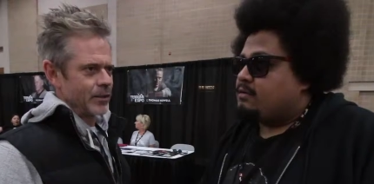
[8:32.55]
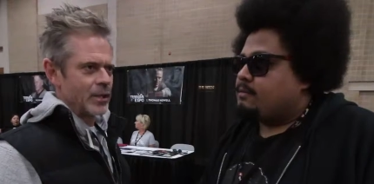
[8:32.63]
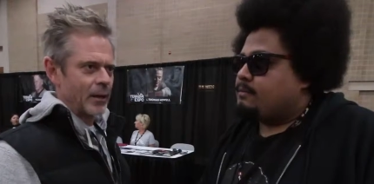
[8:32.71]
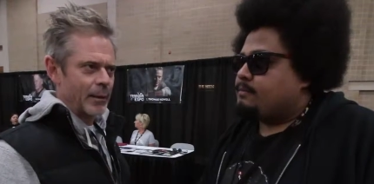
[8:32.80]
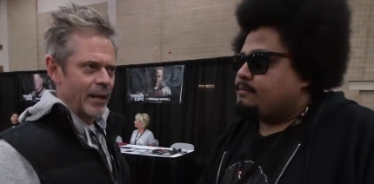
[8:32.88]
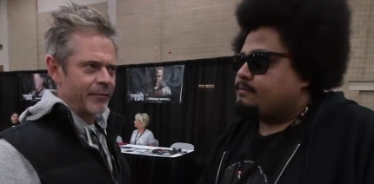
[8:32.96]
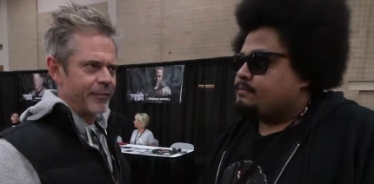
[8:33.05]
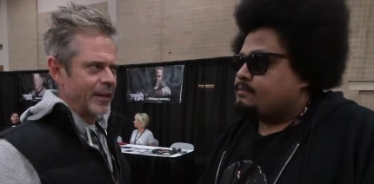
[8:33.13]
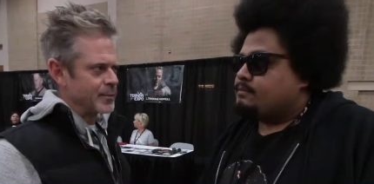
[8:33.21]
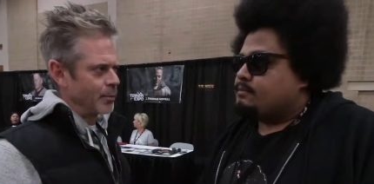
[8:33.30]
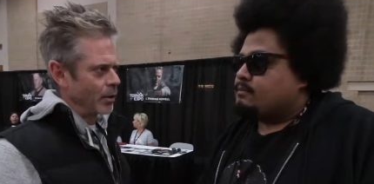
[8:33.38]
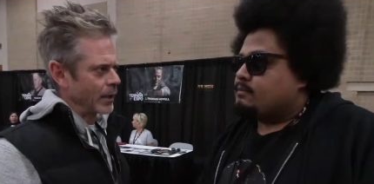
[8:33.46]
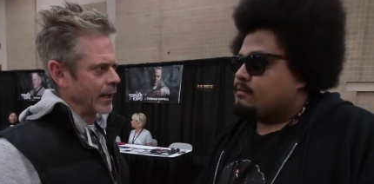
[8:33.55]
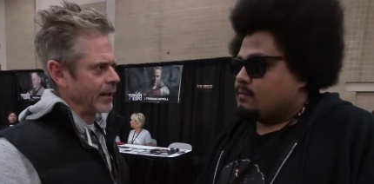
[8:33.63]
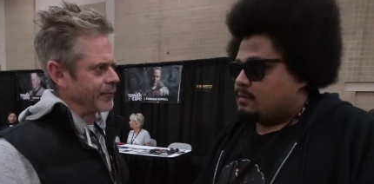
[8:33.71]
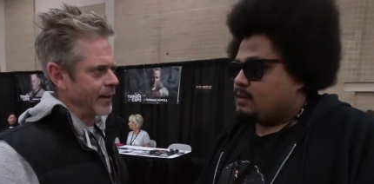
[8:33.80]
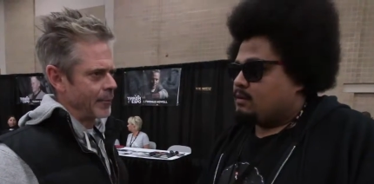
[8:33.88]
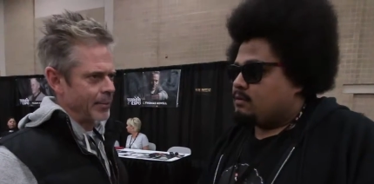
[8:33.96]
Speaker 1: You can check me out at Facebook. I
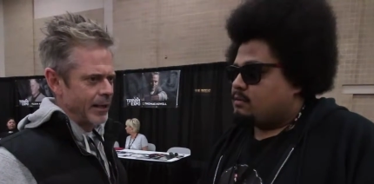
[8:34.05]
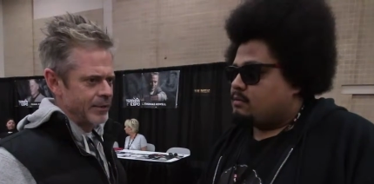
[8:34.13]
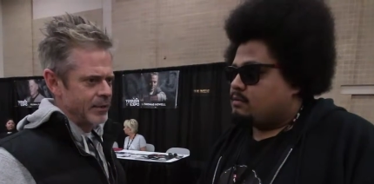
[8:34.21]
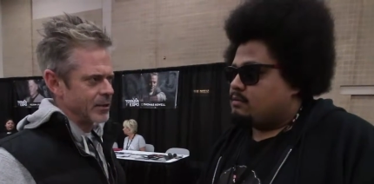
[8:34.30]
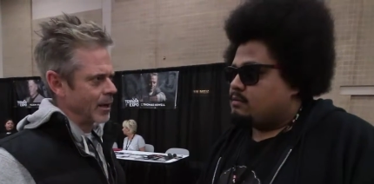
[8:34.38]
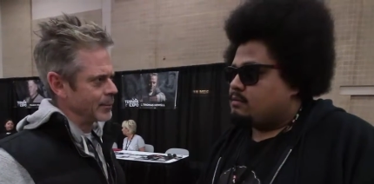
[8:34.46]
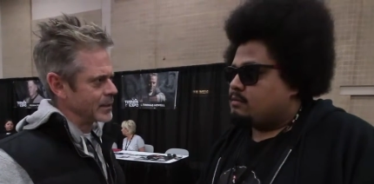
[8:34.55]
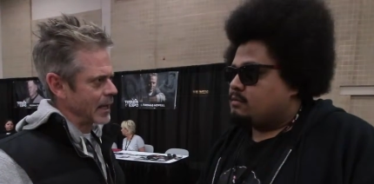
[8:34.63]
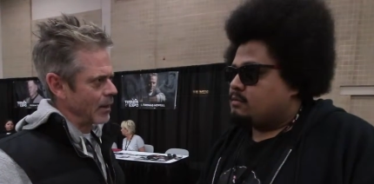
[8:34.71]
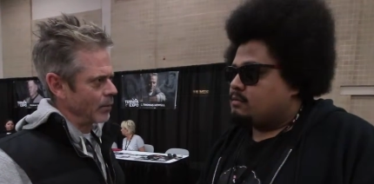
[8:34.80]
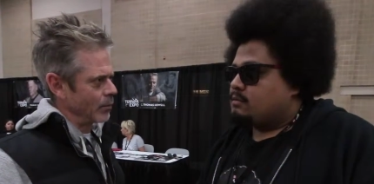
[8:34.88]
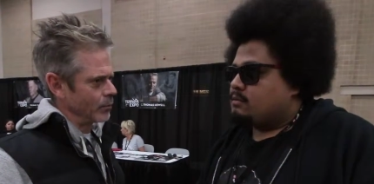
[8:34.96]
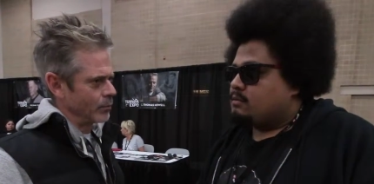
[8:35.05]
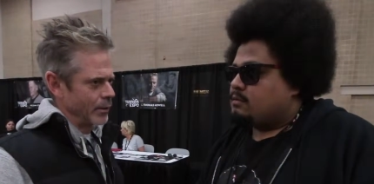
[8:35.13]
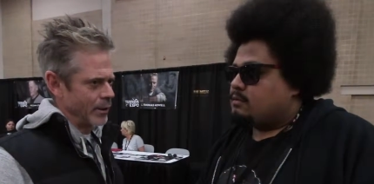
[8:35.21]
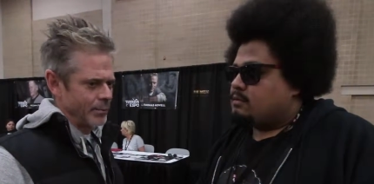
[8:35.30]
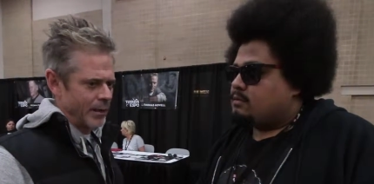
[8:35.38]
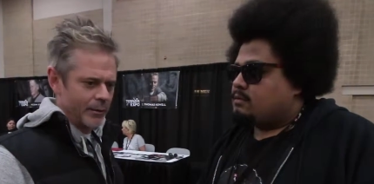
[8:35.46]
got a fan page, C. Thomas Howell,
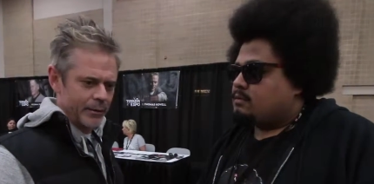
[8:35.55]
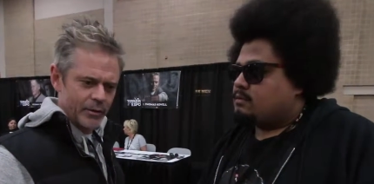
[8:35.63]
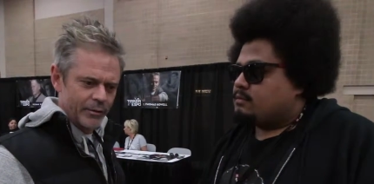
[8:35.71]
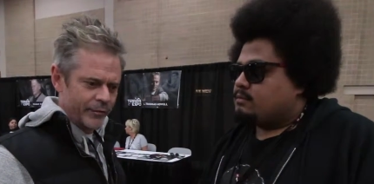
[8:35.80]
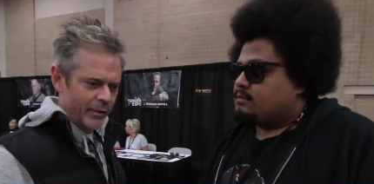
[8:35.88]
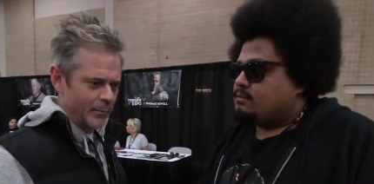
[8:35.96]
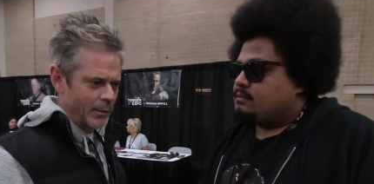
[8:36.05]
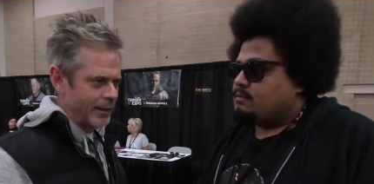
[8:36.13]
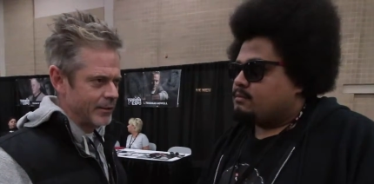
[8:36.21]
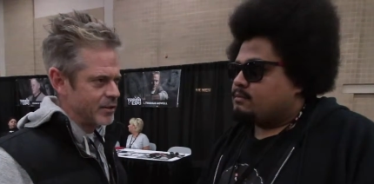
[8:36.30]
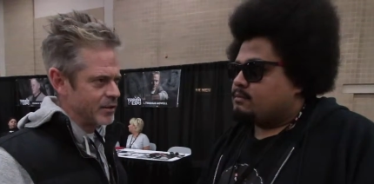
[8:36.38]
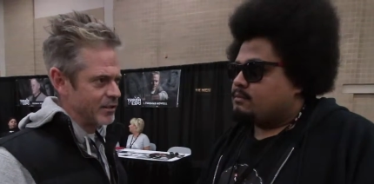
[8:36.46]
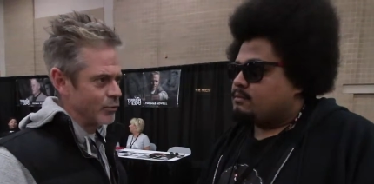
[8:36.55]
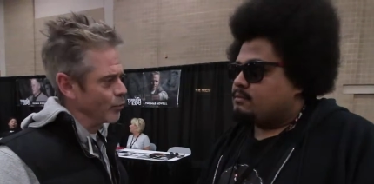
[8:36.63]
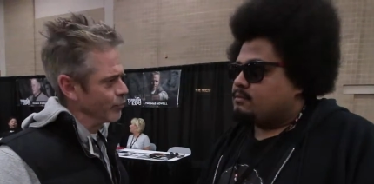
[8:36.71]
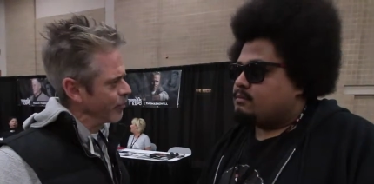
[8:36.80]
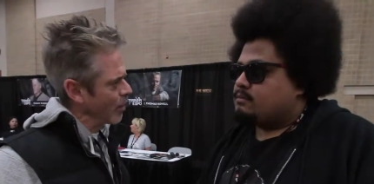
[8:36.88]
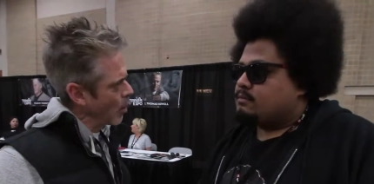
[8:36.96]
run by a good friend of mine, Sue
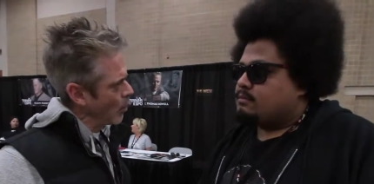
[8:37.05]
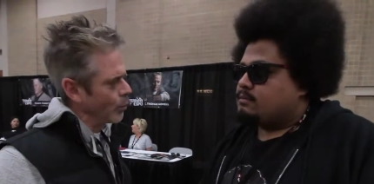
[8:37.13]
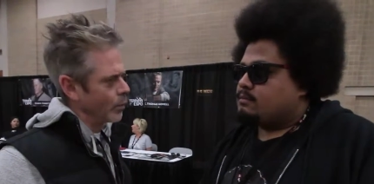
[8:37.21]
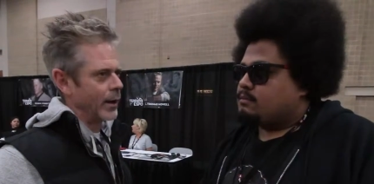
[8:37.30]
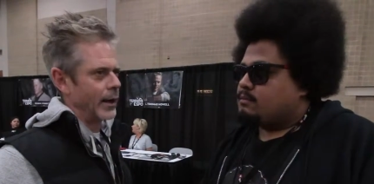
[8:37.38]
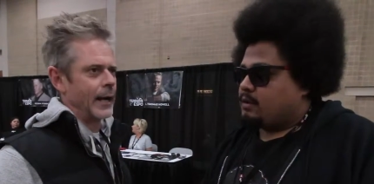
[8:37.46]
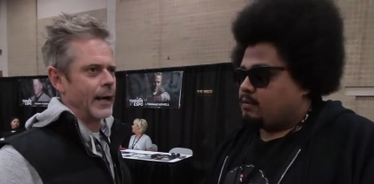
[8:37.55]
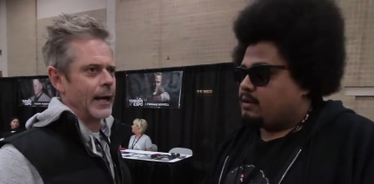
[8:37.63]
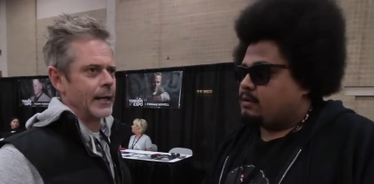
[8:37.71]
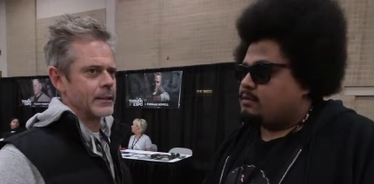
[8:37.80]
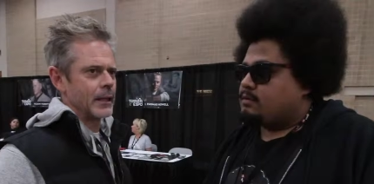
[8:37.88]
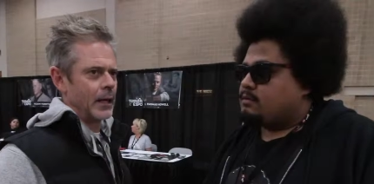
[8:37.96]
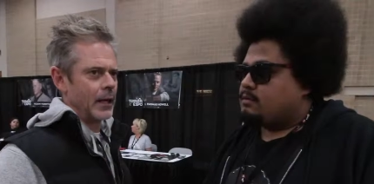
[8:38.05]
Vo. And